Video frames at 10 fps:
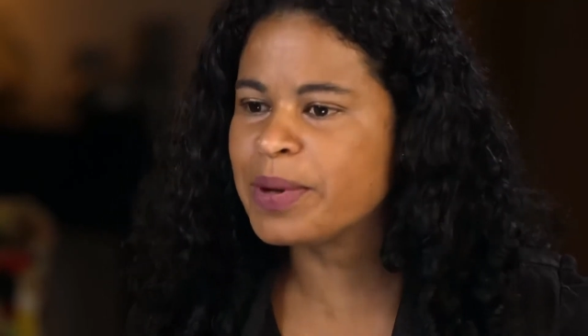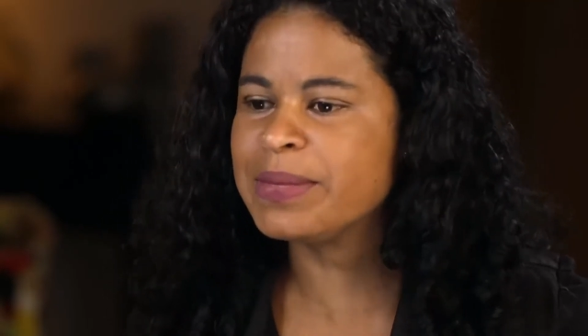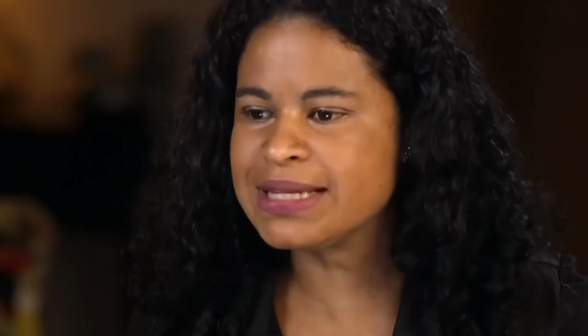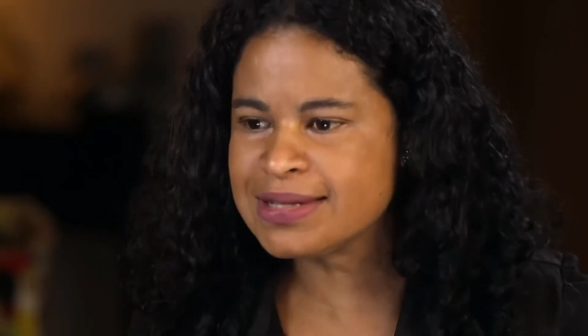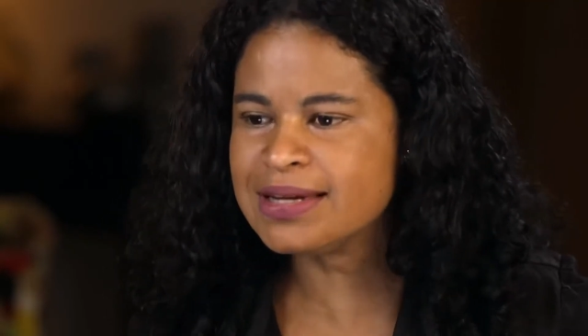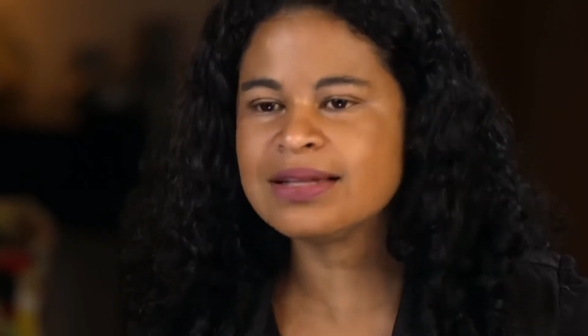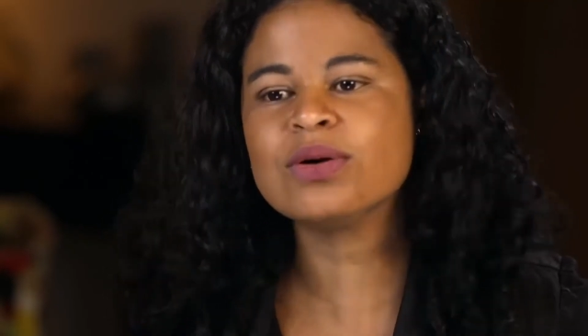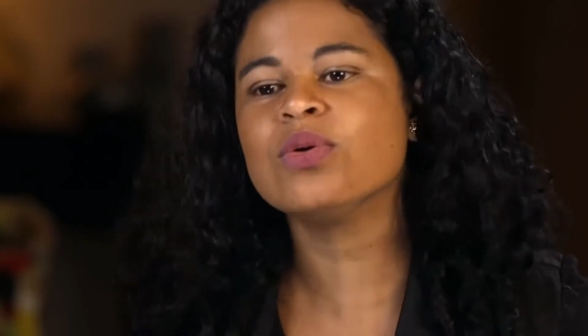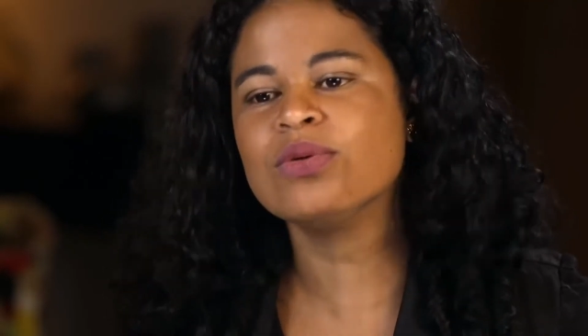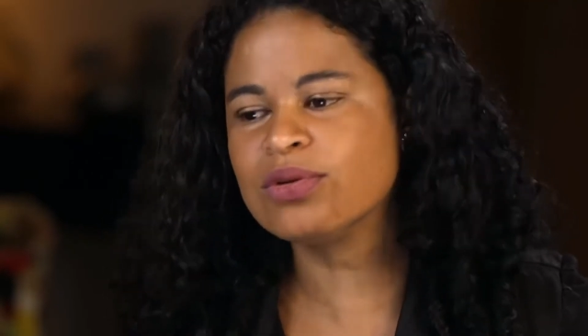I wanted to
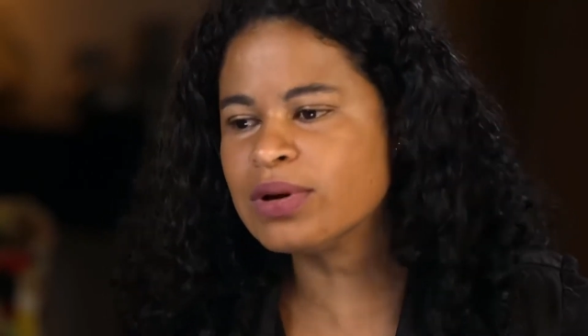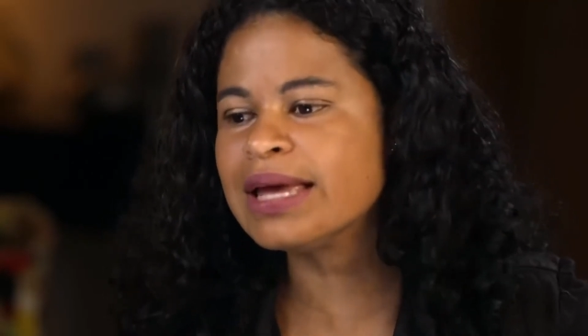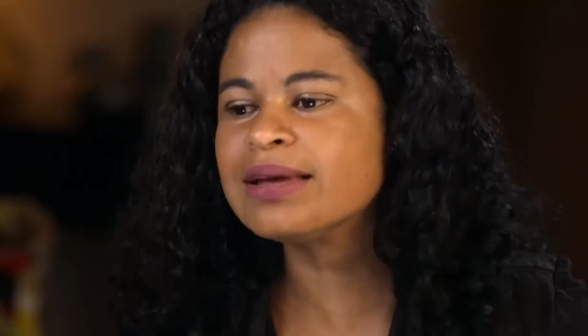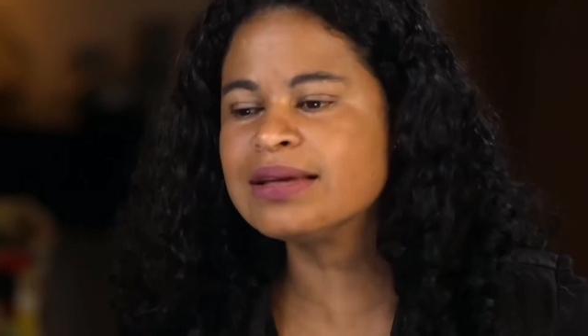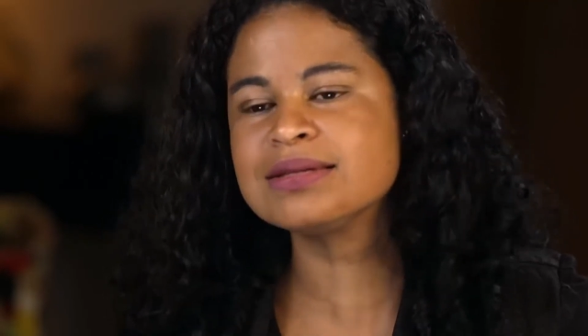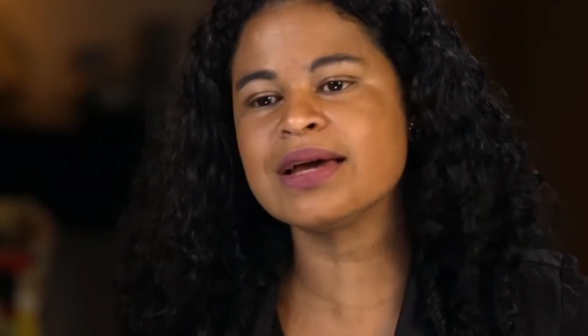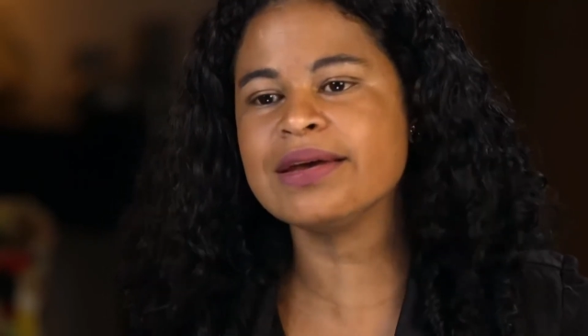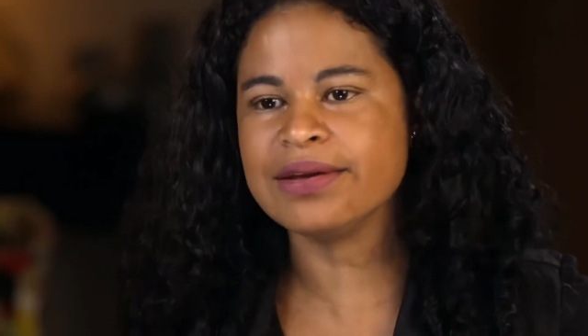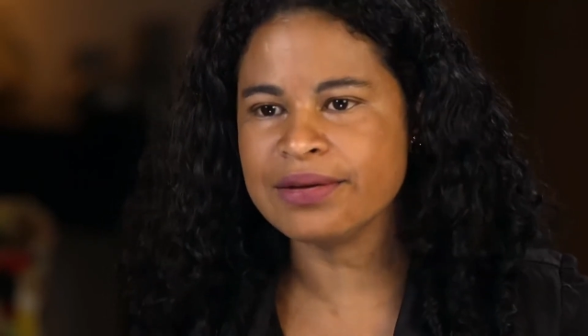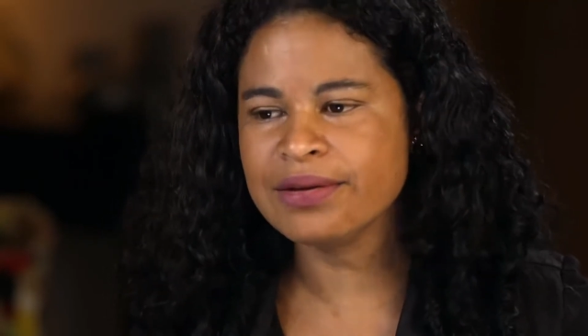solve the
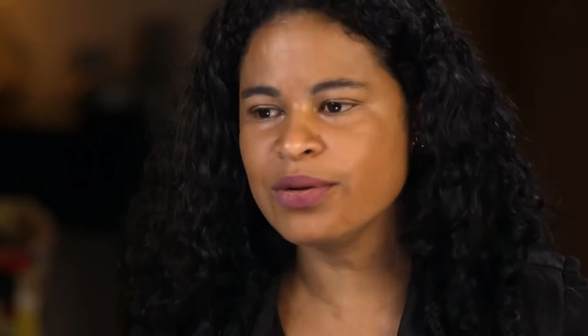problem.